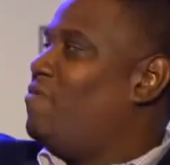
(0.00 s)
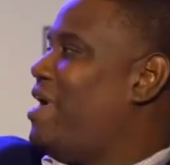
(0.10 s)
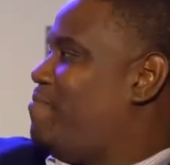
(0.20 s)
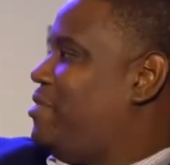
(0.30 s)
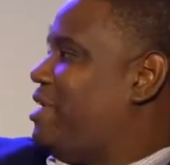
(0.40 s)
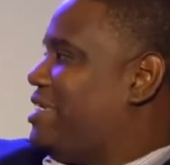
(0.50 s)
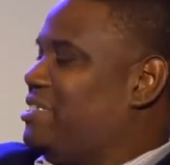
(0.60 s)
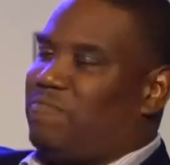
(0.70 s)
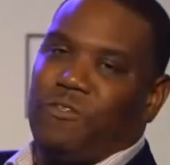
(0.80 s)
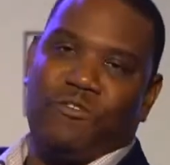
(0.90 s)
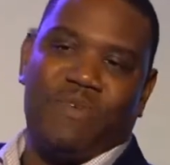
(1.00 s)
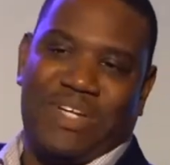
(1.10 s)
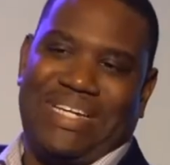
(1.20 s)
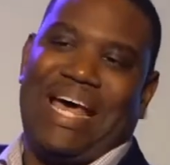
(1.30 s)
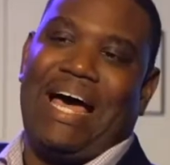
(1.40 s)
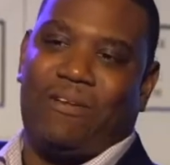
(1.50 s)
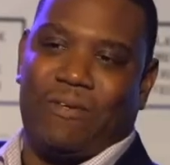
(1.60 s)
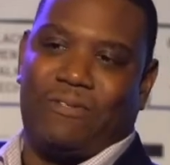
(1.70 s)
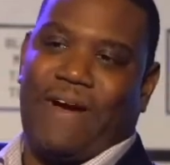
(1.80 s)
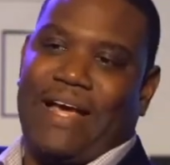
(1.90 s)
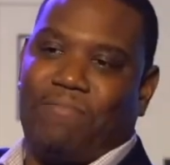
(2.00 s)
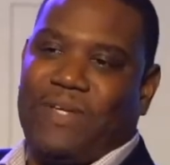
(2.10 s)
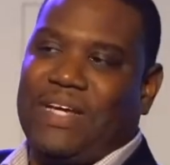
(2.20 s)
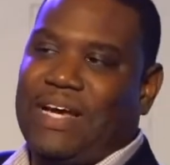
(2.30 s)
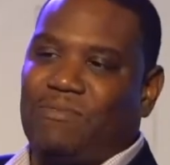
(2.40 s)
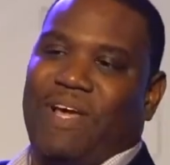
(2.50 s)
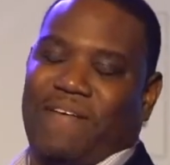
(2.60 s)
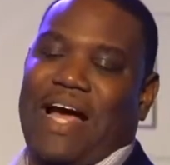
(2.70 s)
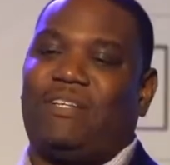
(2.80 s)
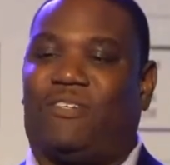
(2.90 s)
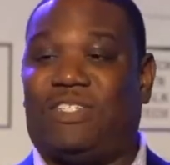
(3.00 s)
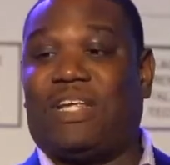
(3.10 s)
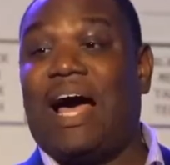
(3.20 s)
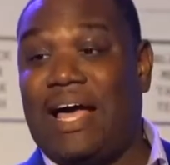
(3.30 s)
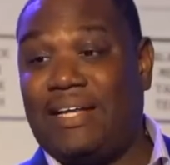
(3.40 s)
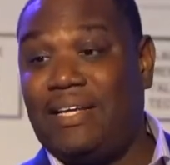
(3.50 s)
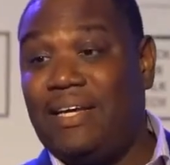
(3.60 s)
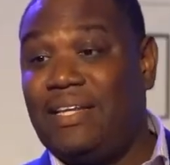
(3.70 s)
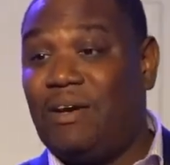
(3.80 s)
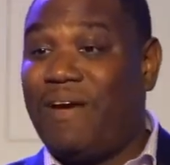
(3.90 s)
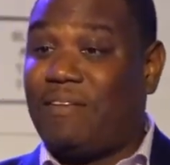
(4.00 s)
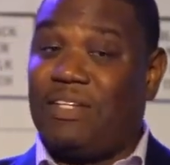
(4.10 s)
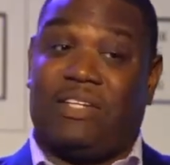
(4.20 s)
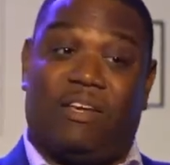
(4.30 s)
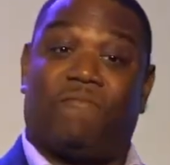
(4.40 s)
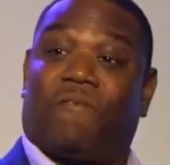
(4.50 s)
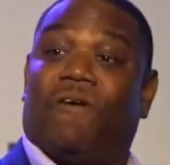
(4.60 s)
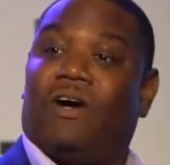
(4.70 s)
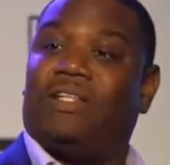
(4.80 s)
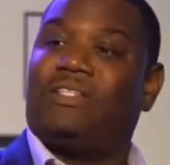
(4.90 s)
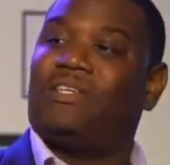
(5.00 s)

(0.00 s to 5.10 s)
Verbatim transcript: We have projections of two million dollars, right, because we have contracts signed that we have to deliver on.